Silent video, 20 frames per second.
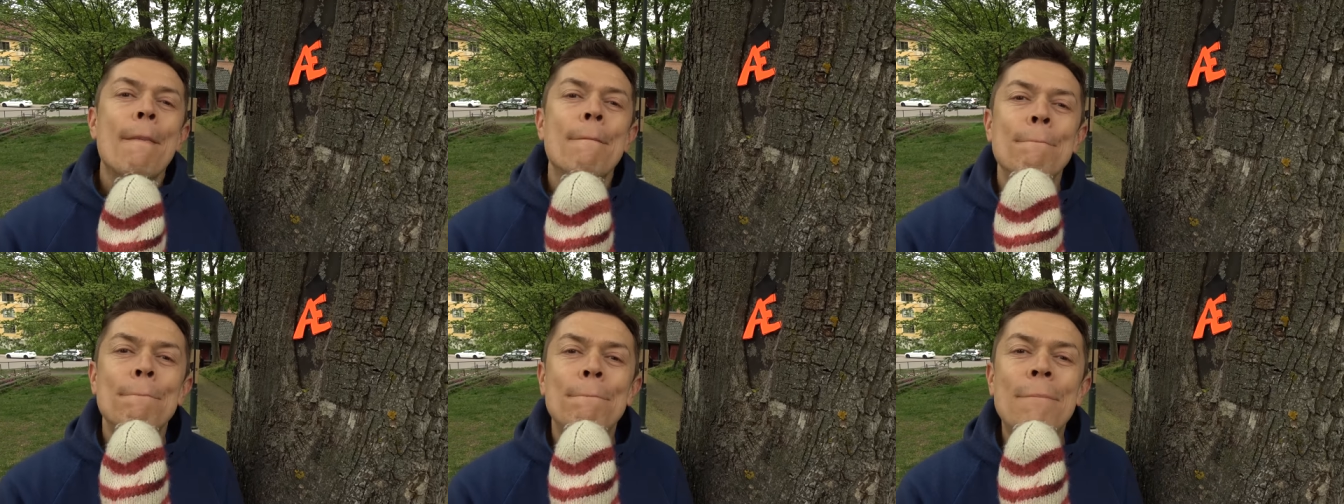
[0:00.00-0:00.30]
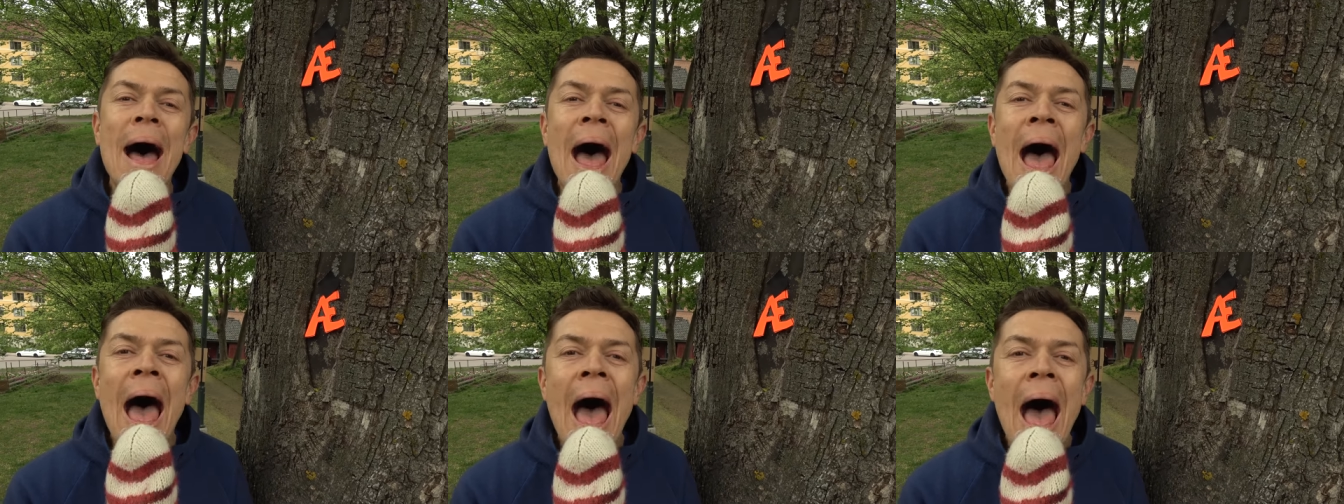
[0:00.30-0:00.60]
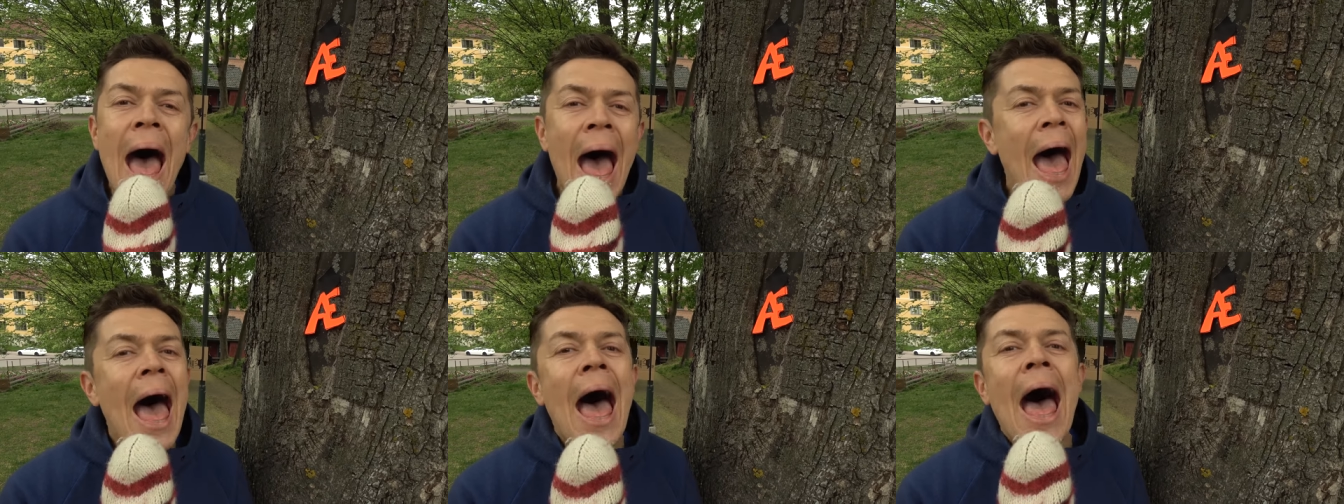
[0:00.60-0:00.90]

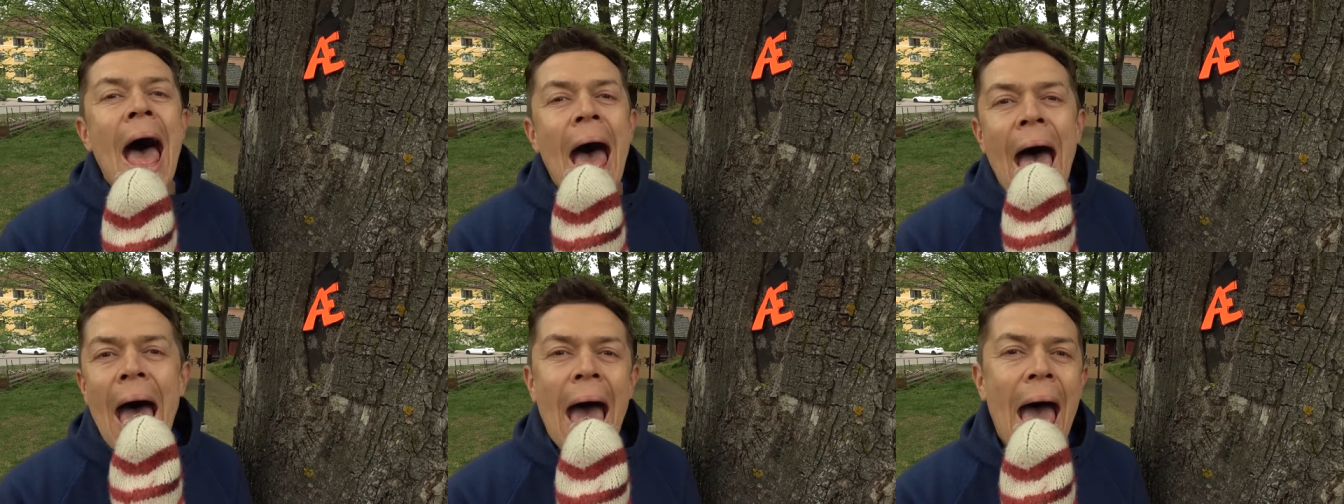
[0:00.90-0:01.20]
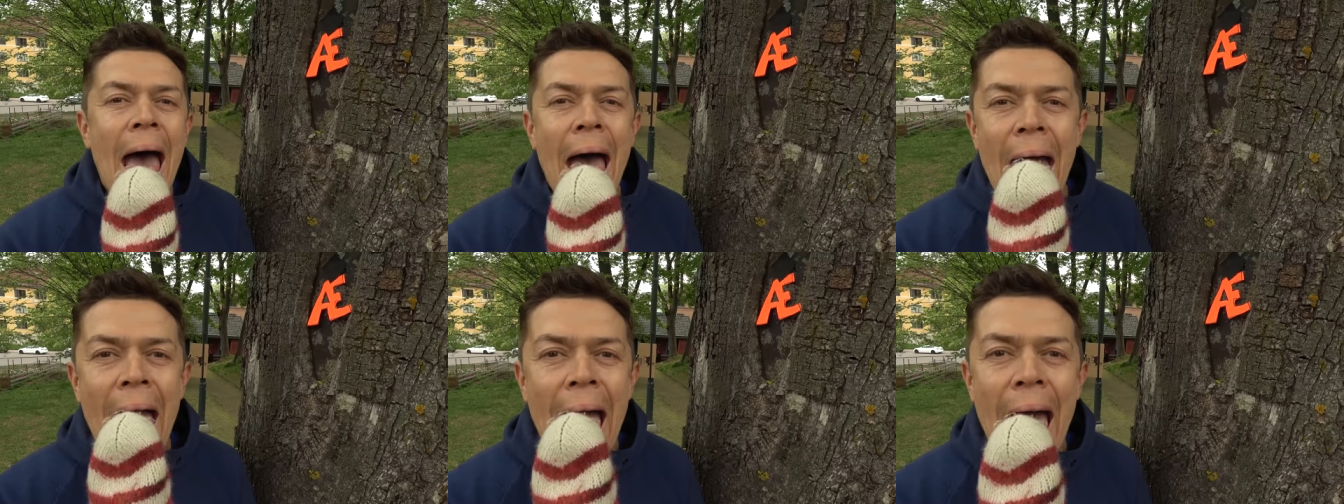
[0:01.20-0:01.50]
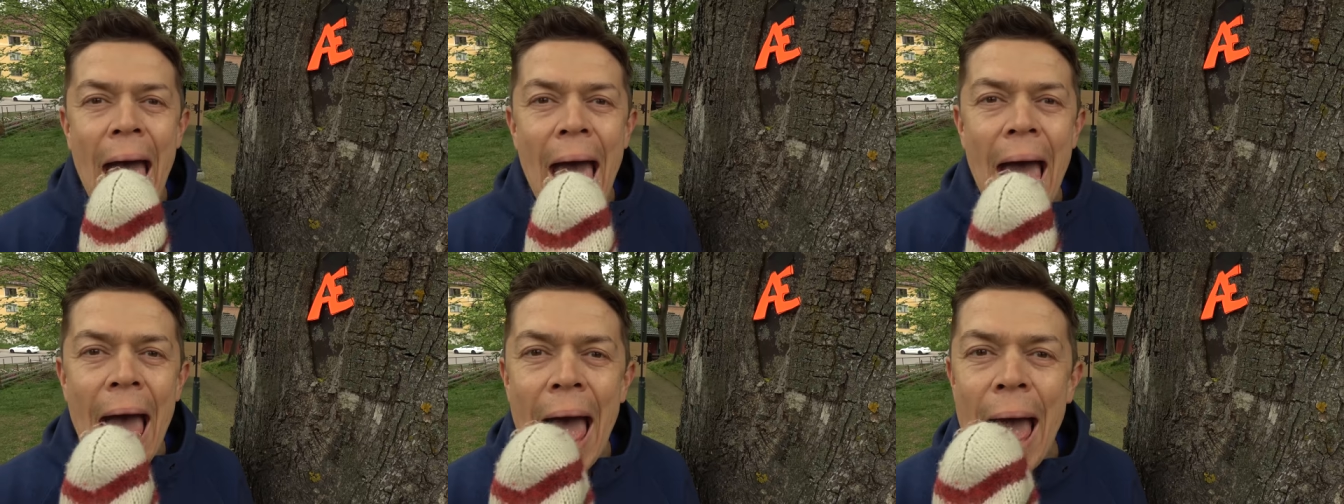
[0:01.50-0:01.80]

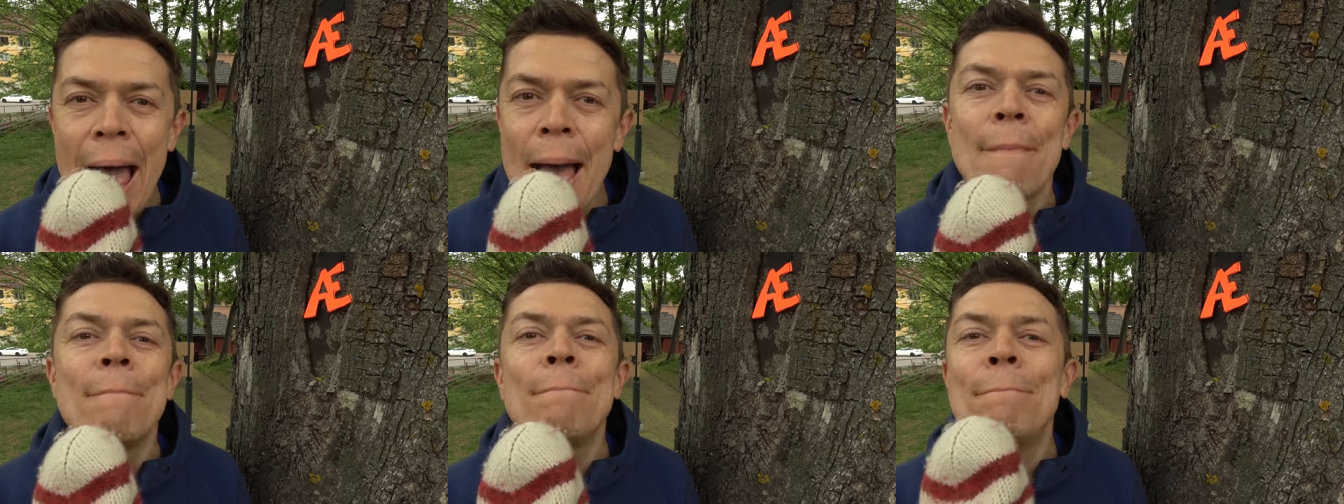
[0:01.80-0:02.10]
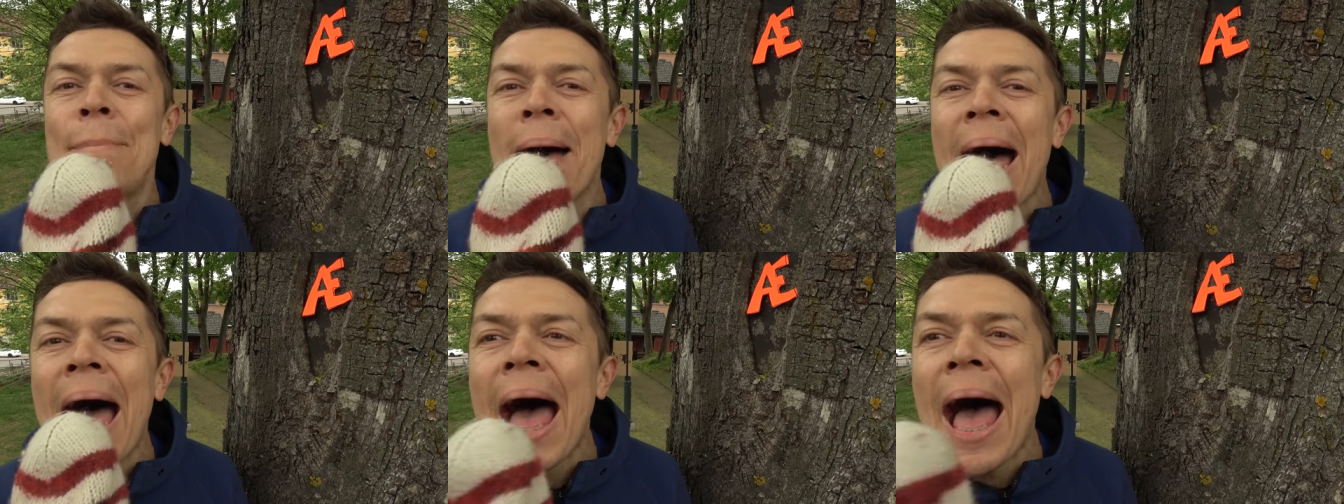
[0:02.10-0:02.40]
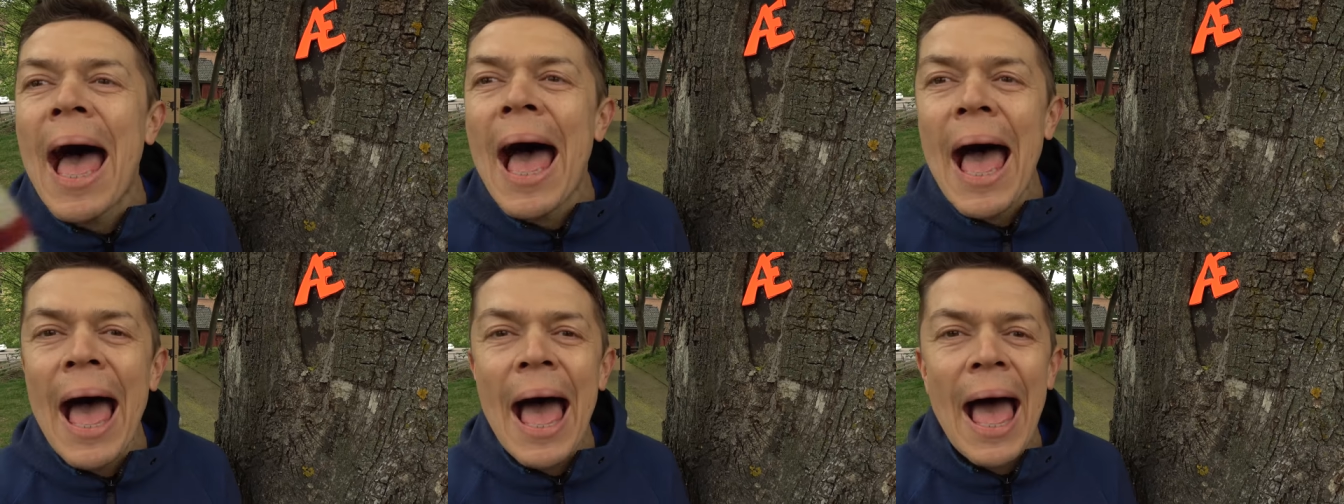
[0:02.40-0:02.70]
ba
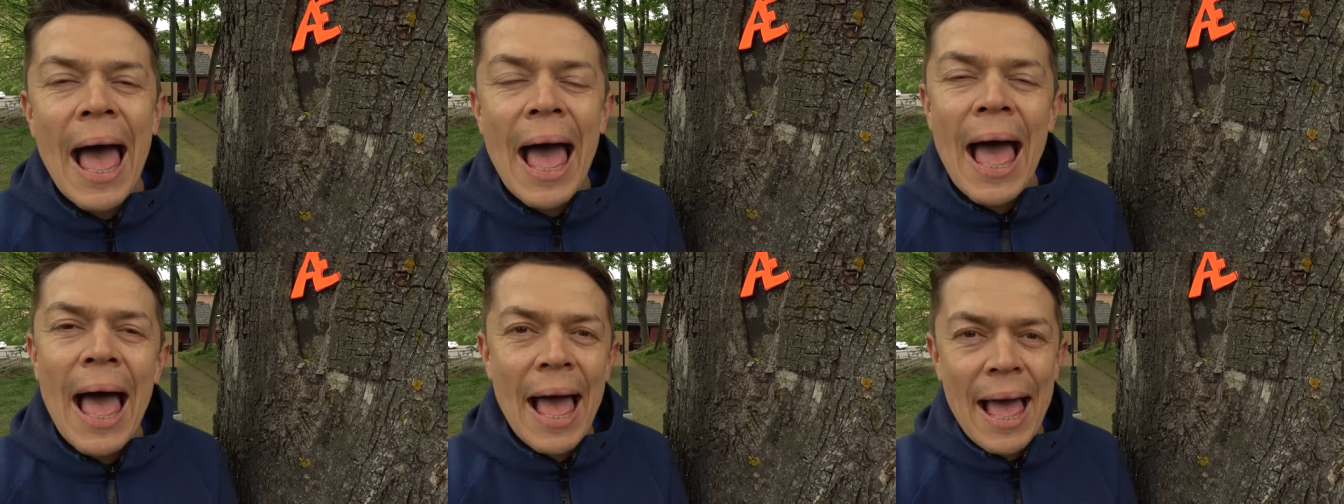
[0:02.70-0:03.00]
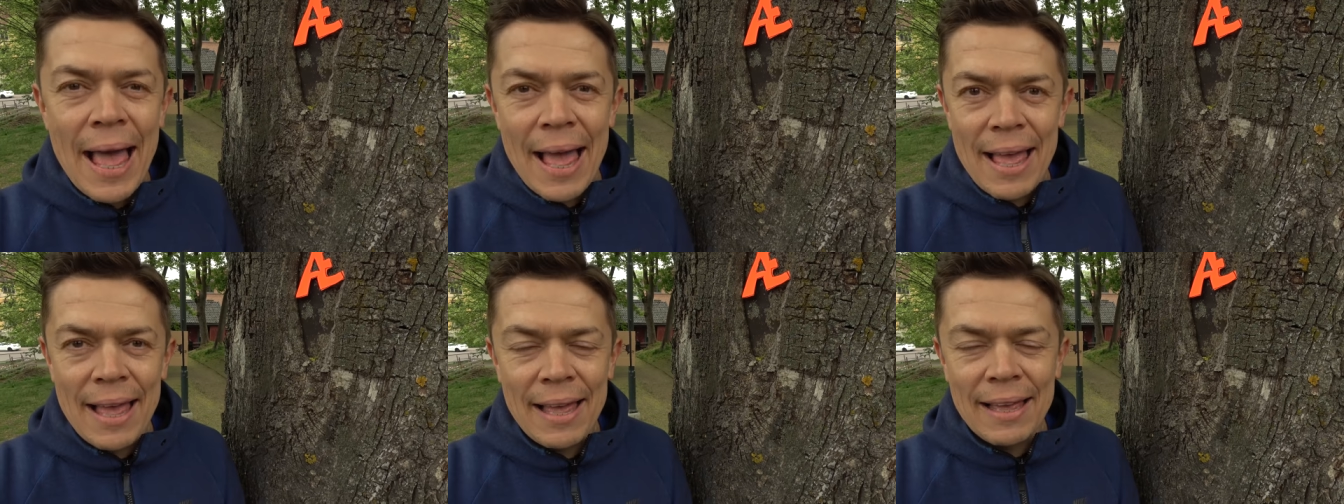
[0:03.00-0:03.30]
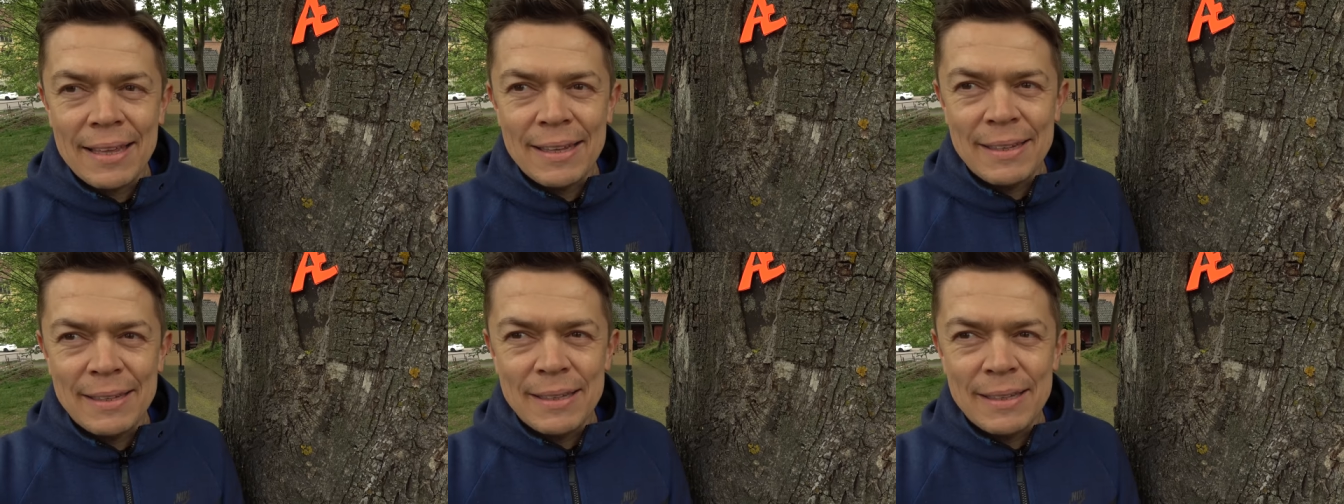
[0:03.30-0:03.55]
ba.